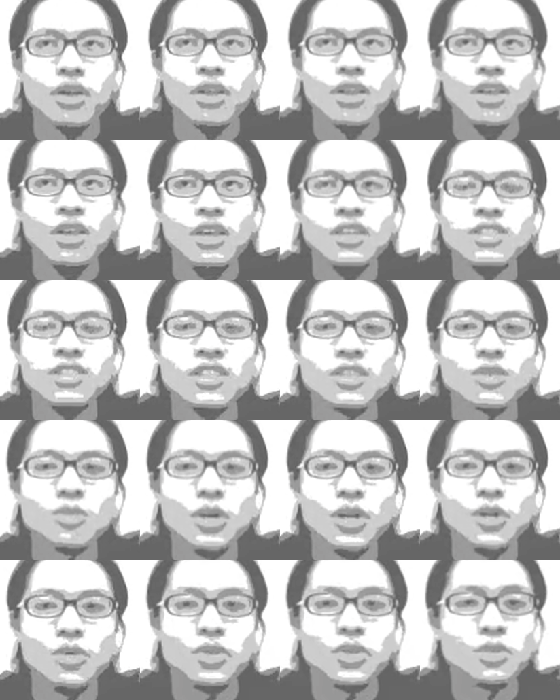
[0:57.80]
The
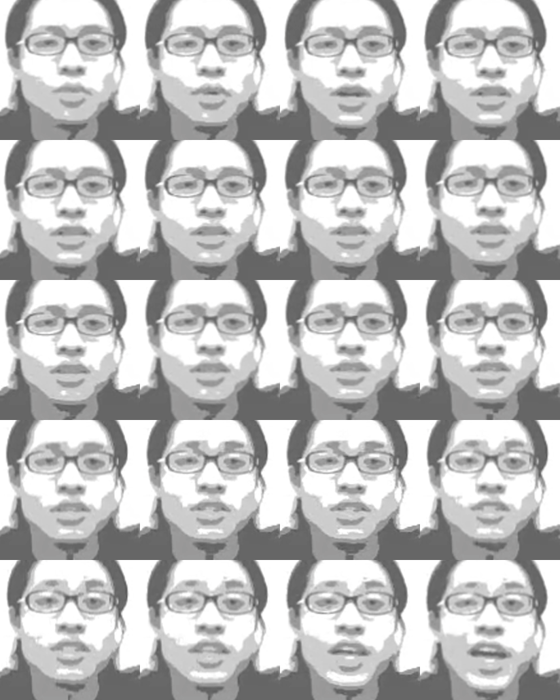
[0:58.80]
easiest way to
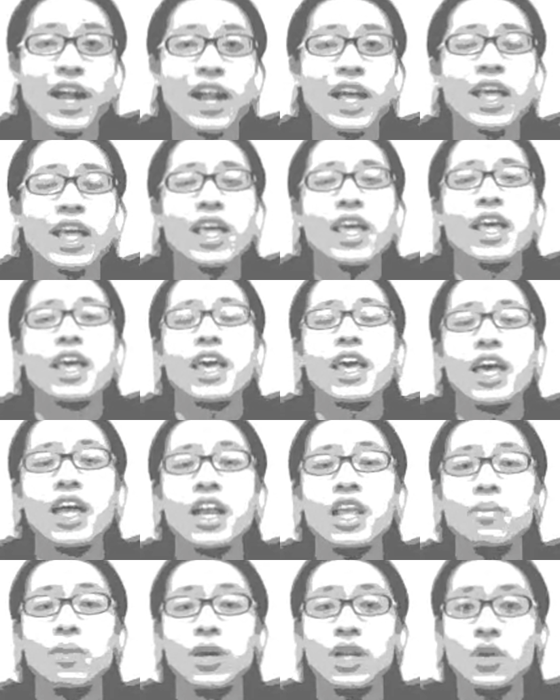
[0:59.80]
respond to this is that
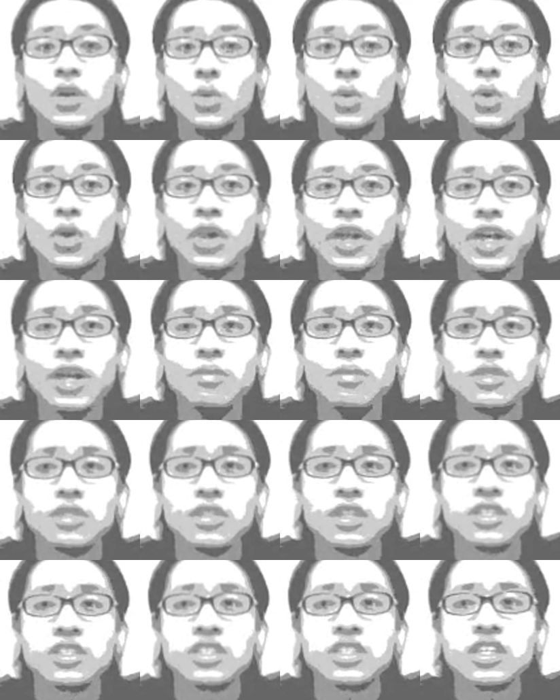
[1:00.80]
anybody who
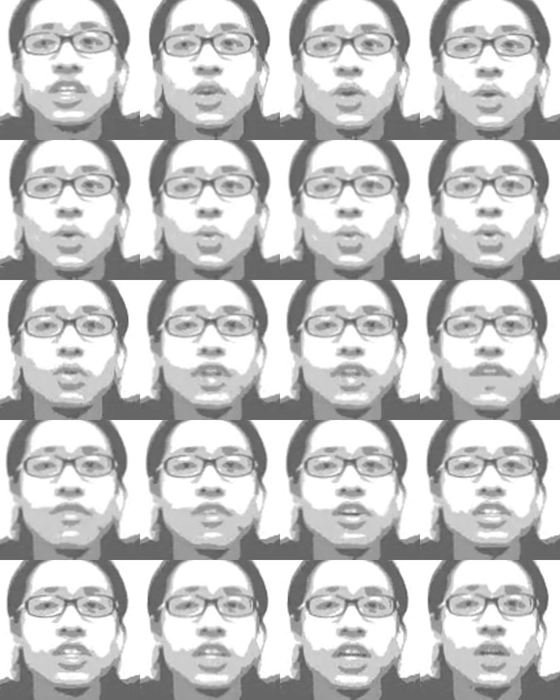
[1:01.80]
claims this
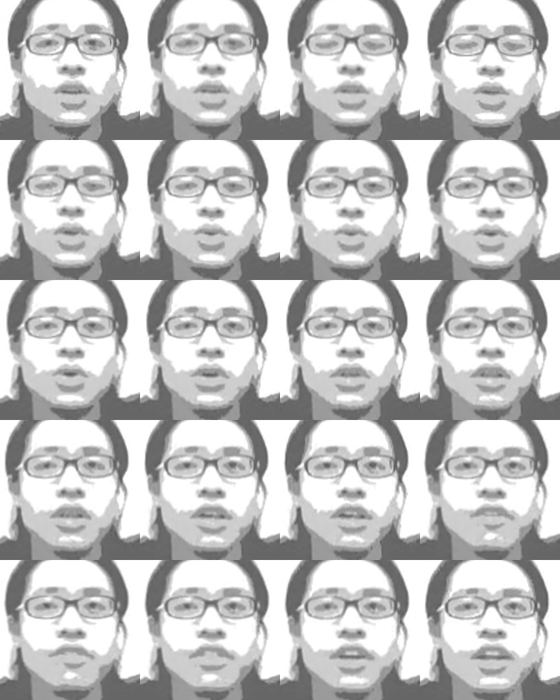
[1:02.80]
will never tell
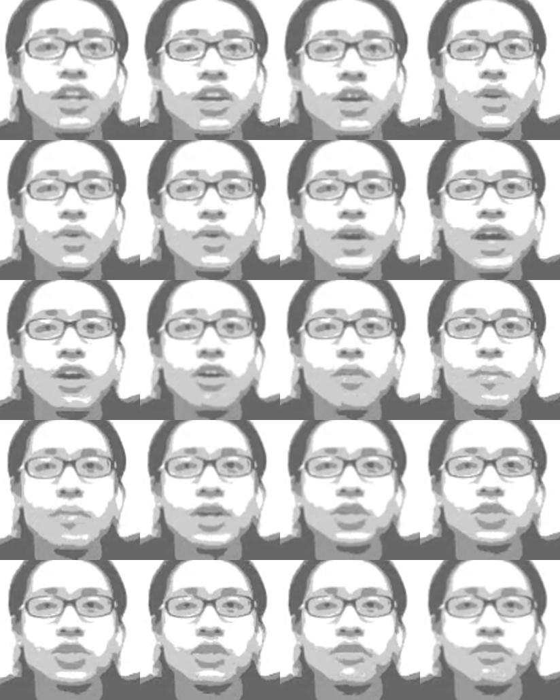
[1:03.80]
you if they
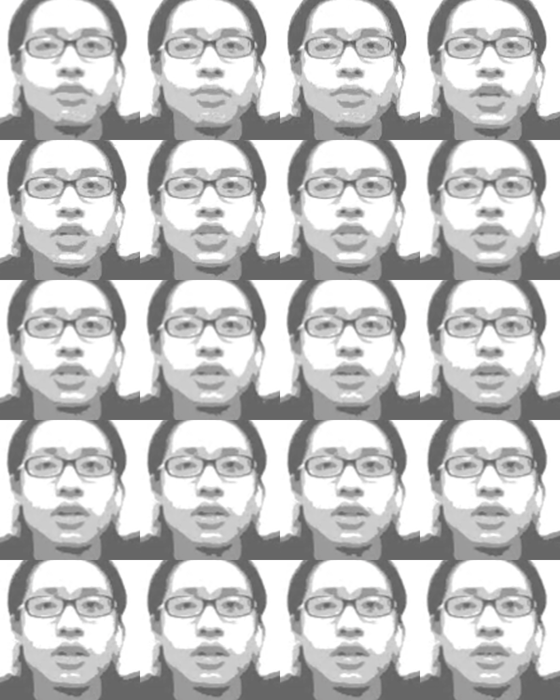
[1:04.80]
know how to measure
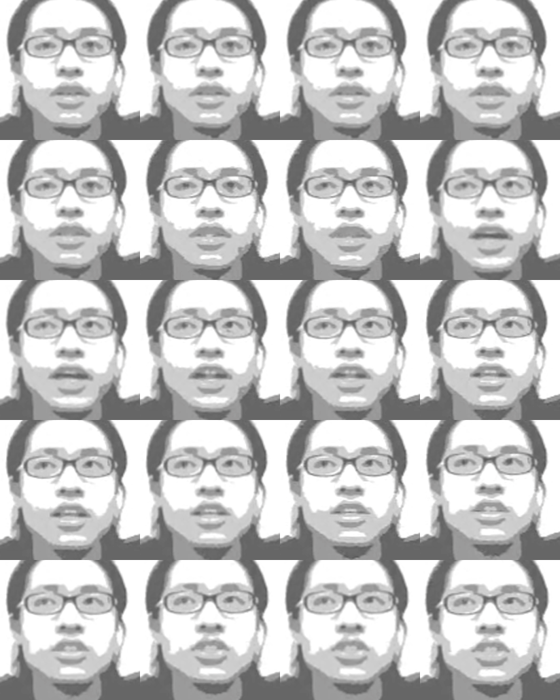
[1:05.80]
information.
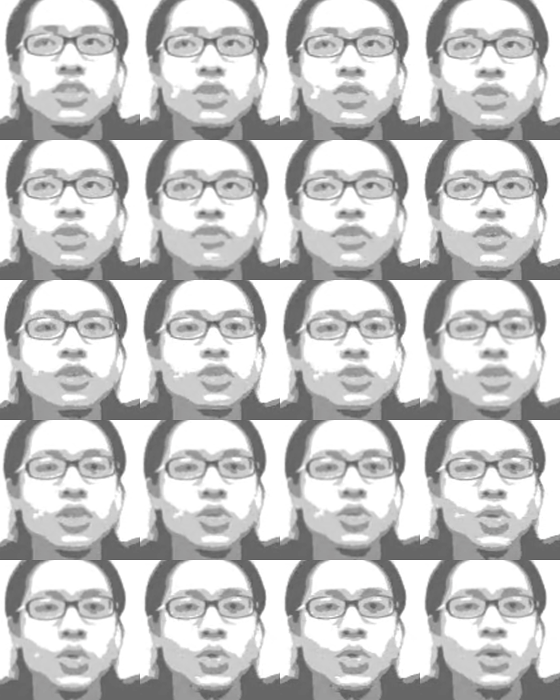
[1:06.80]
That is
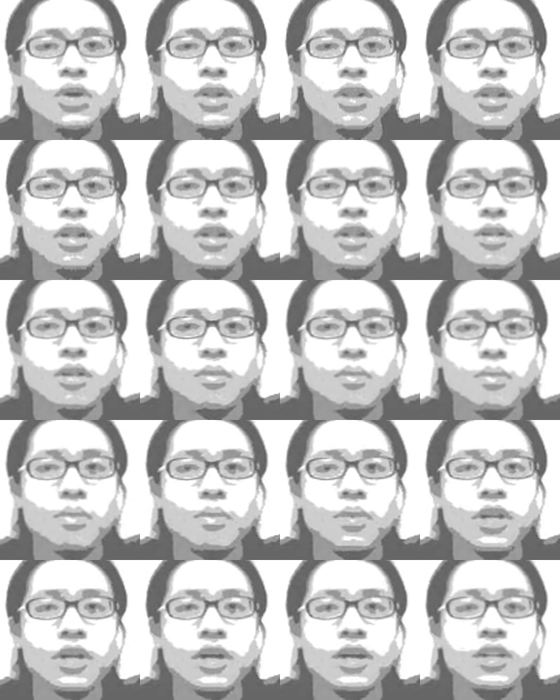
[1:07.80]
universally true,
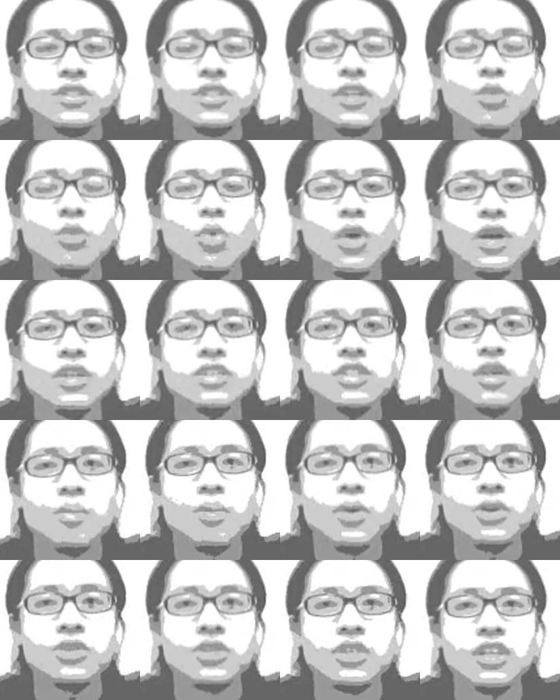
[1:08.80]
because
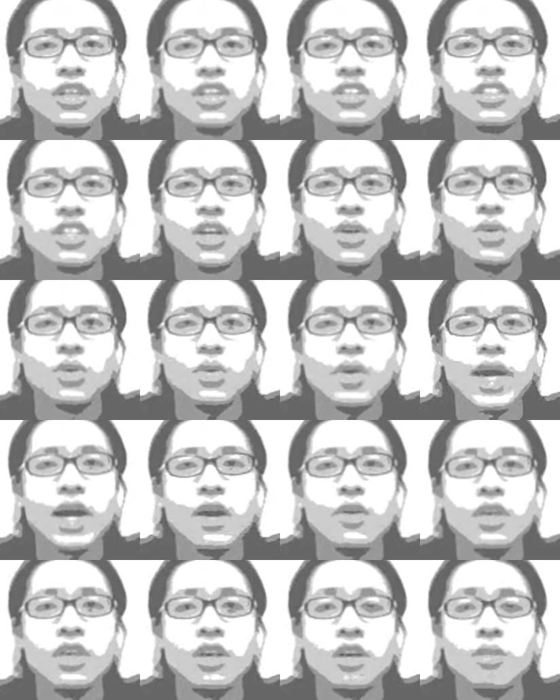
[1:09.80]
once a person can
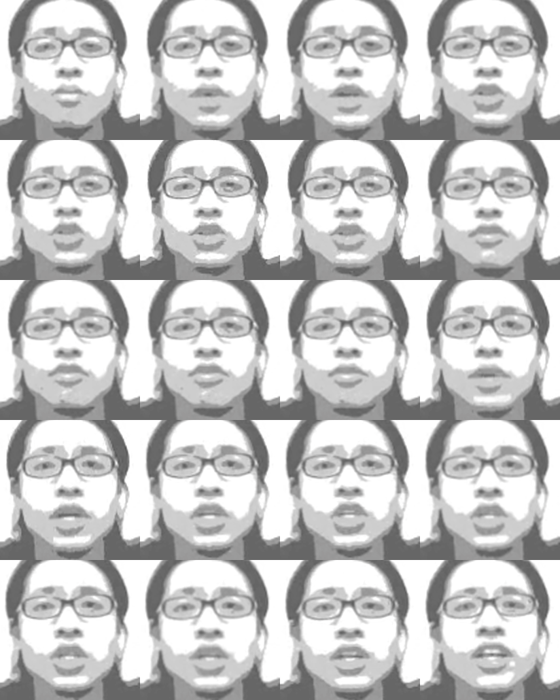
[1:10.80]
tell you how he can
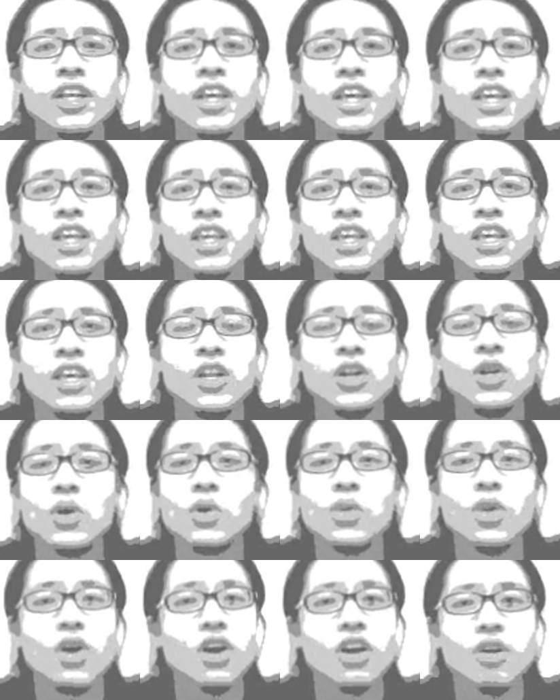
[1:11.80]
measure information,
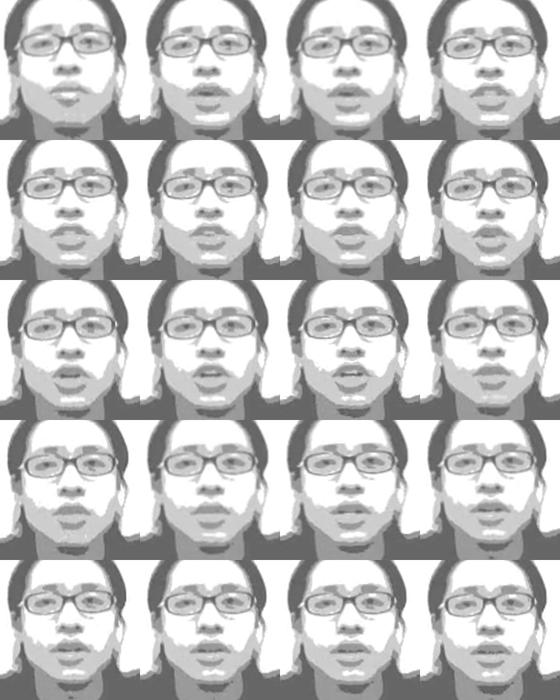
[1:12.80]
he can no longer
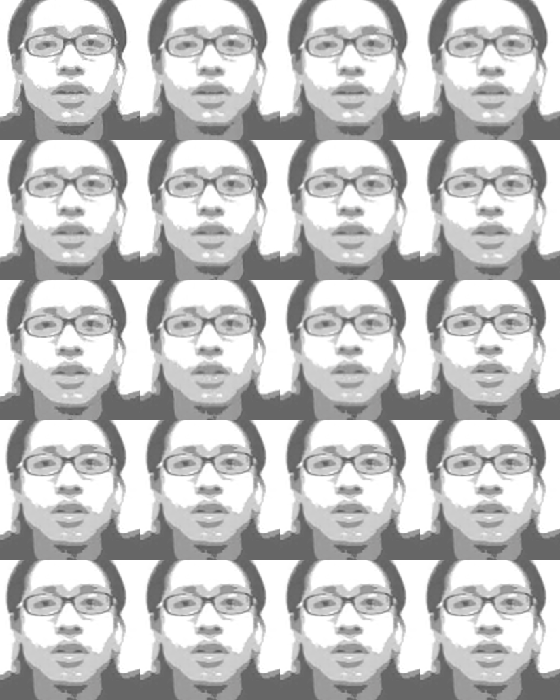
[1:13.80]
make this argument.